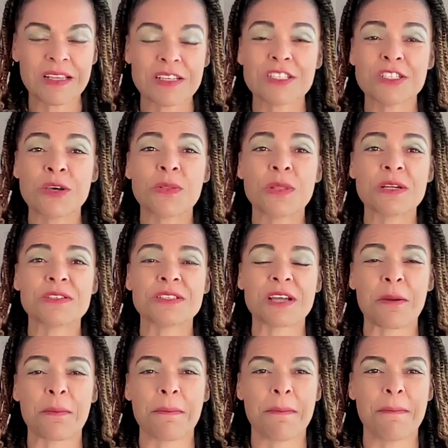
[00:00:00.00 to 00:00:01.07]
So there's
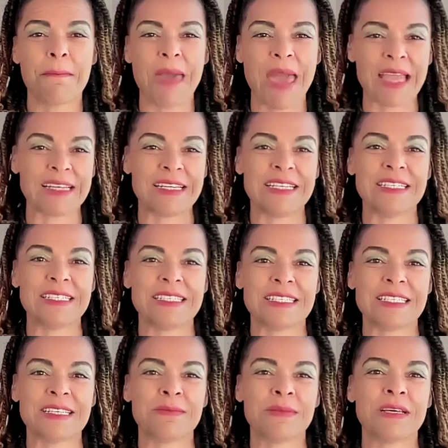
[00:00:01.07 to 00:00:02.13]
our
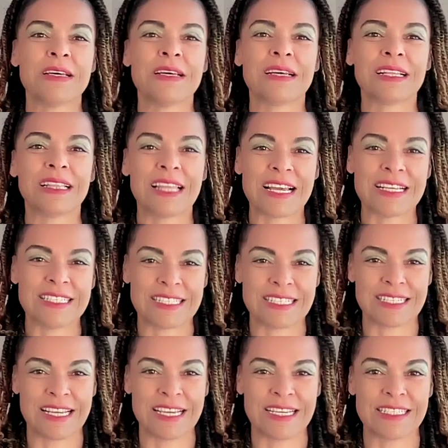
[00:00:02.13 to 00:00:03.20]
magnesium
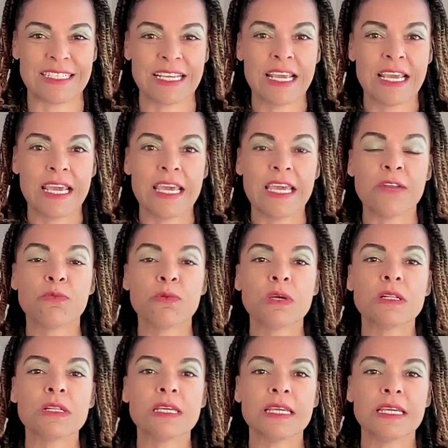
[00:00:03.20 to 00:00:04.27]
glycinate. It
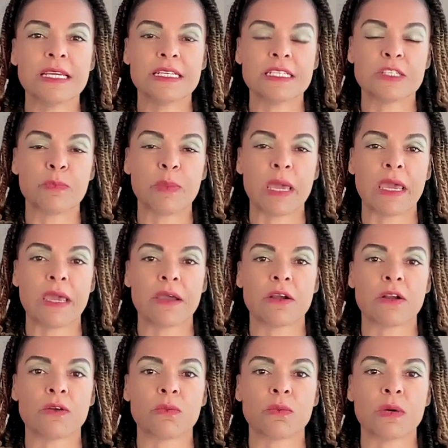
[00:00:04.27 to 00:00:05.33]
really is
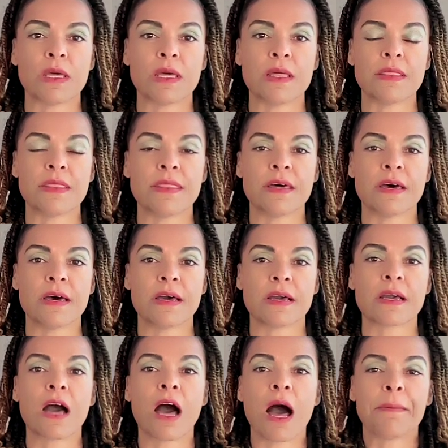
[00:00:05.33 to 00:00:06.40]
paired with
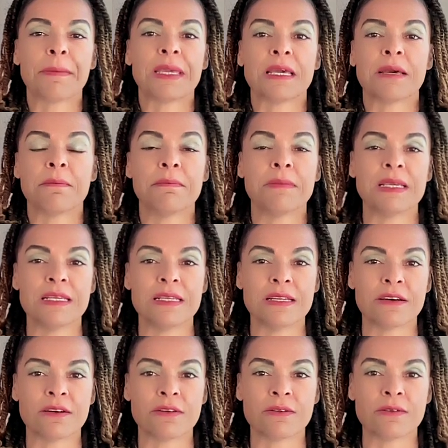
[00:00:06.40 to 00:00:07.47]
the calming
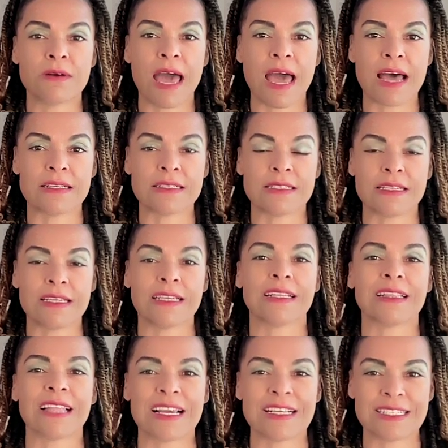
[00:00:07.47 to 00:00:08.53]
amino acid
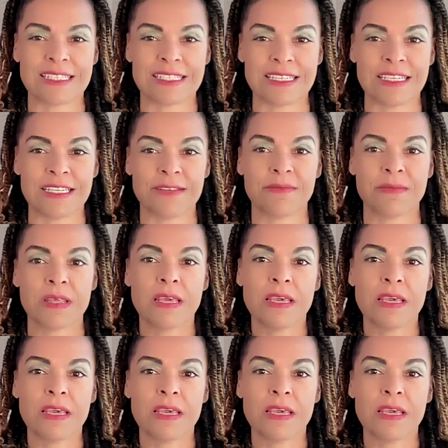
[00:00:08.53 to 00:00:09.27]
glycine.